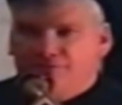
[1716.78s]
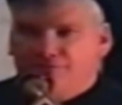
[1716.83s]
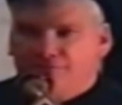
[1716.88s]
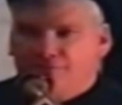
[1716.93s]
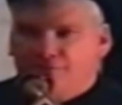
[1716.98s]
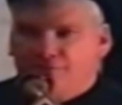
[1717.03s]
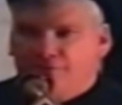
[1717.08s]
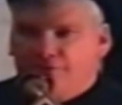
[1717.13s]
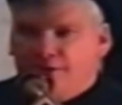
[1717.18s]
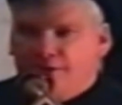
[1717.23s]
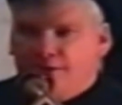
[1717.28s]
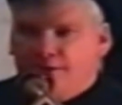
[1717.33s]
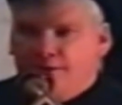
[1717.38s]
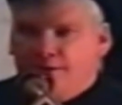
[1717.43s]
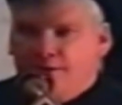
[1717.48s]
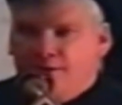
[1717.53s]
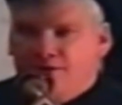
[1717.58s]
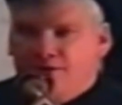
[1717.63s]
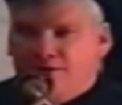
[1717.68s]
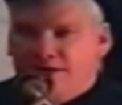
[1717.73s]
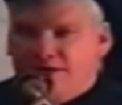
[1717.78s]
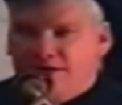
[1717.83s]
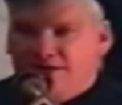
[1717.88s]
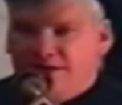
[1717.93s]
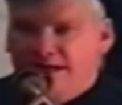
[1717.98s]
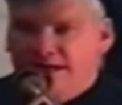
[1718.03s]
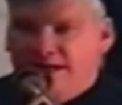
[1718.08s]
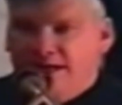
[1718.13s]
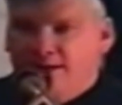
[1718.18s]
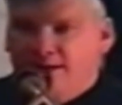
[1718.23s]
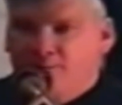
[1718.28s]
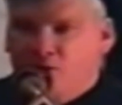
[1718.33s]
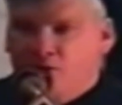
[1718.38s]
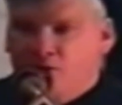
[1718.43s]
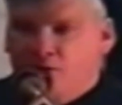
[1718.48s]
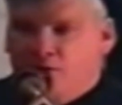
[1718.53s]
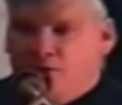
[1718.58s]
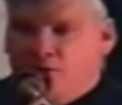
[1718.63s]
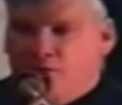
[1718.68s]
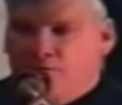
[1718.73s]
just for the titanium
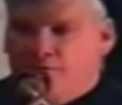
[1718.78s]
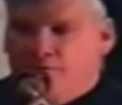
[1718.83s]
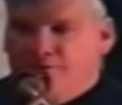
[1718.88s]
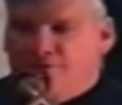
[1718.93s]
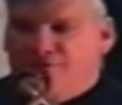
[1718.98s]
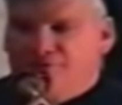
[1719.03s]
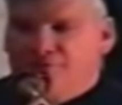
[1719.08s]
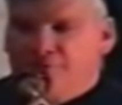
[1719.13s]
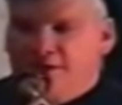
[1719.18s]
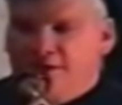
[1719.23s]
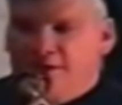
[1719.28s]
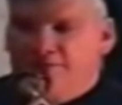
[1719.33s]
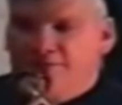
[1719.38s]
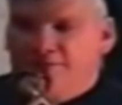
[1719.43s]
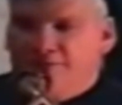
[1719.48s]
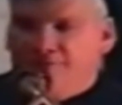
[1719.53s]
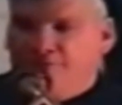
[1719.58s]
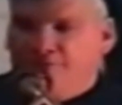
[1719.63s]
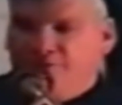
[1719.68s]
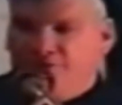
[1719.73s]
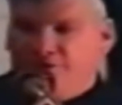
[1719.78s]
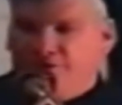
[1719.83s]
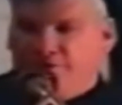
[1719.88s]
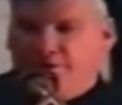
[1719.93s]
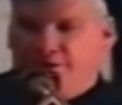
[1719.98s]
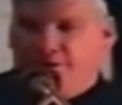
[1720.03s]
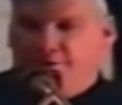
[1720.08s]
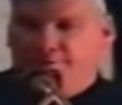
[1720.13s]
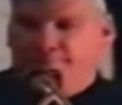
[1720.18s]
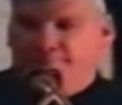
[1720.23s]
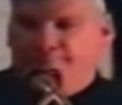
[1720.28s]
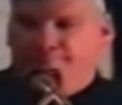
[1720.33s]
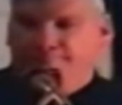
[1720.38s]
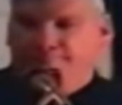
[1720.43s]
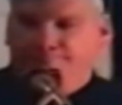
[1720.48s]
hull, which is made of this material.